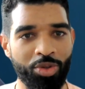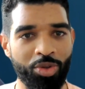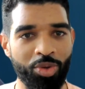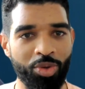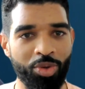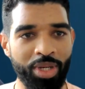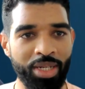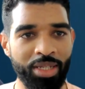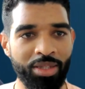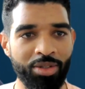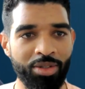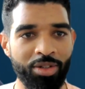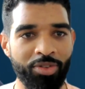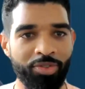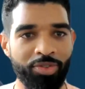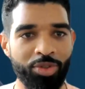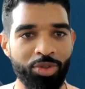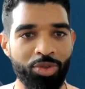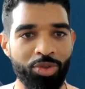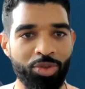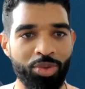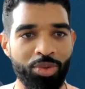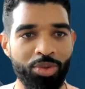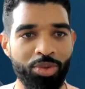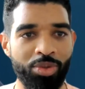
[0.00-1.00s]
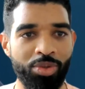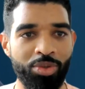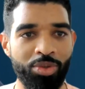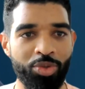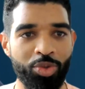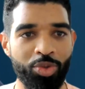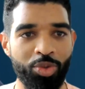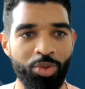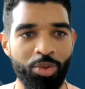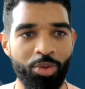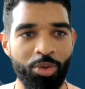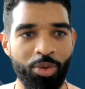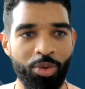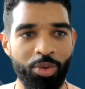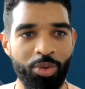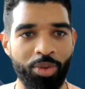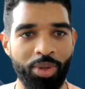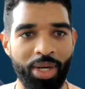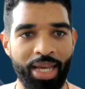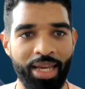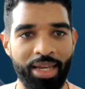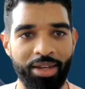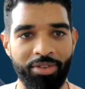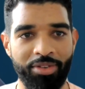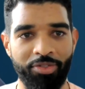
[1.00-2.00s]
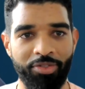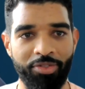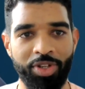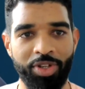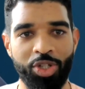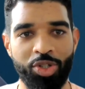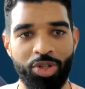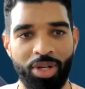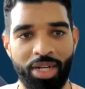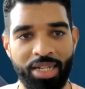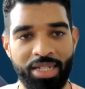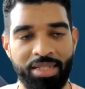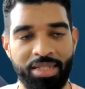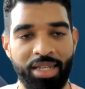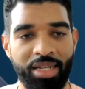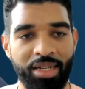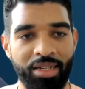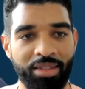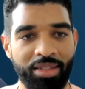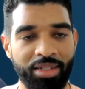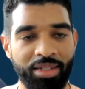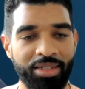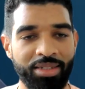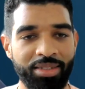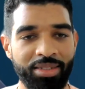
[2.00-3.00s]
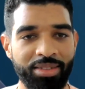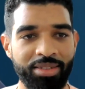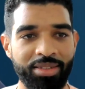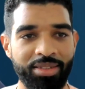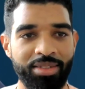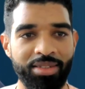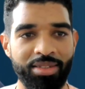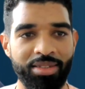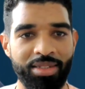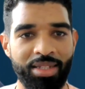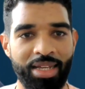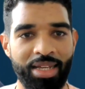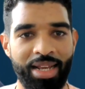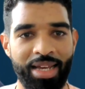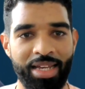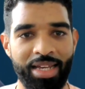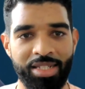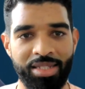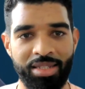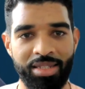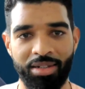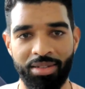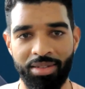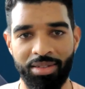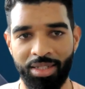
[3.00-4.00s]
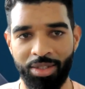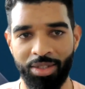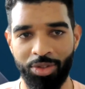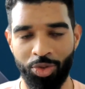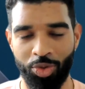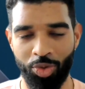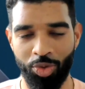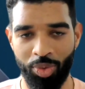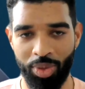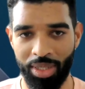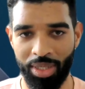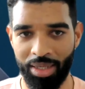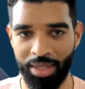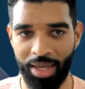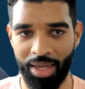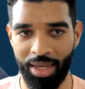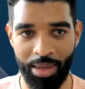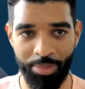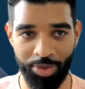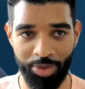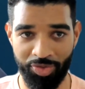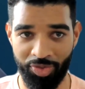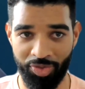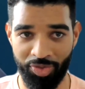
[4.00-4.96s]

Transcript: great of a tool to like visualize data that I started doing apps